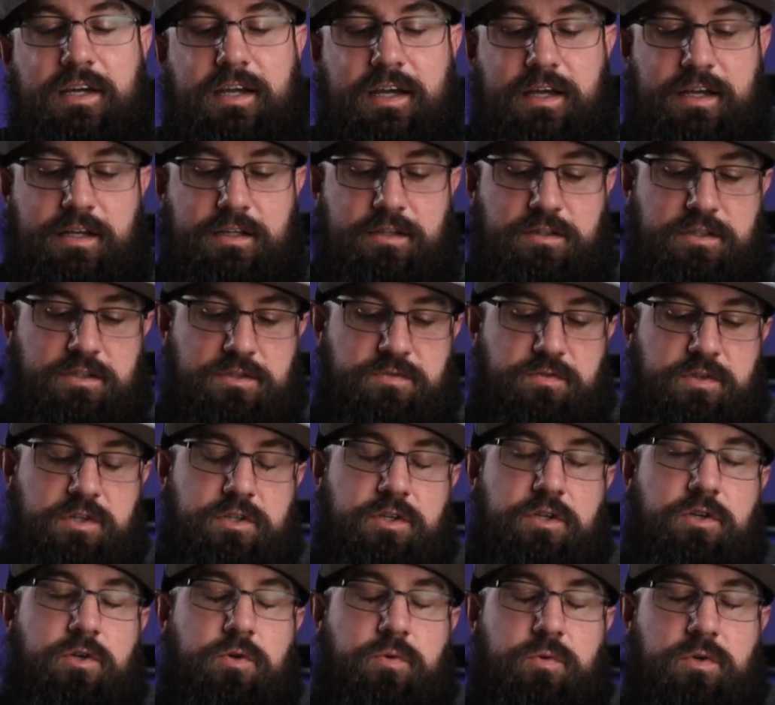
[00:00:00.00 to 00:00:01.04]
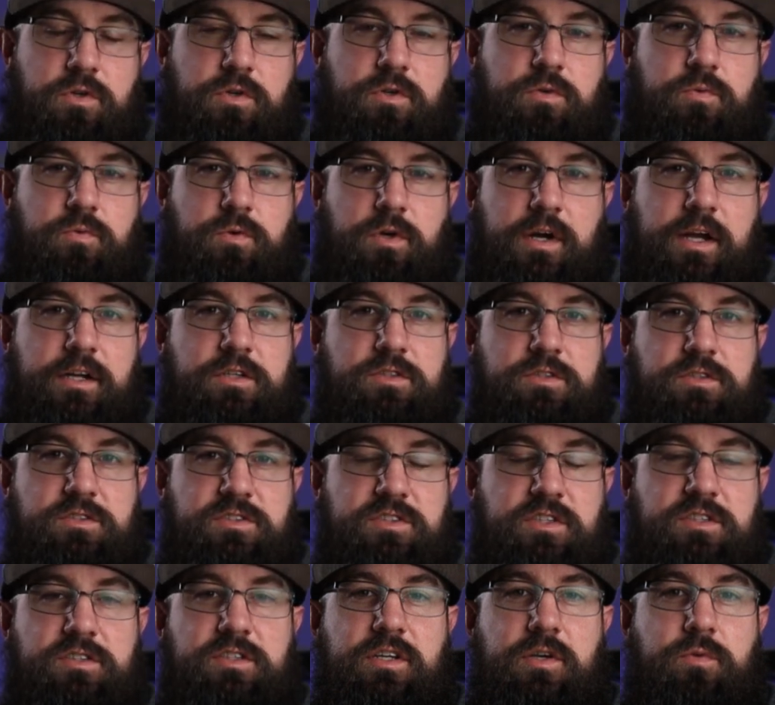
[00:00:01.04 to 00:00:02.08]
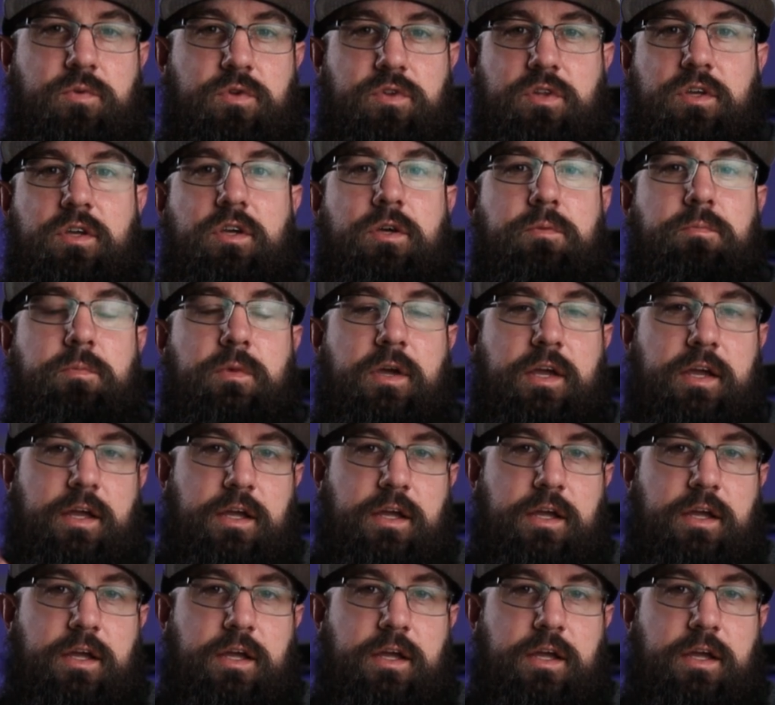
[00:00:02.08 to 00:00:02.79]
And this video, we're actually sitting down with him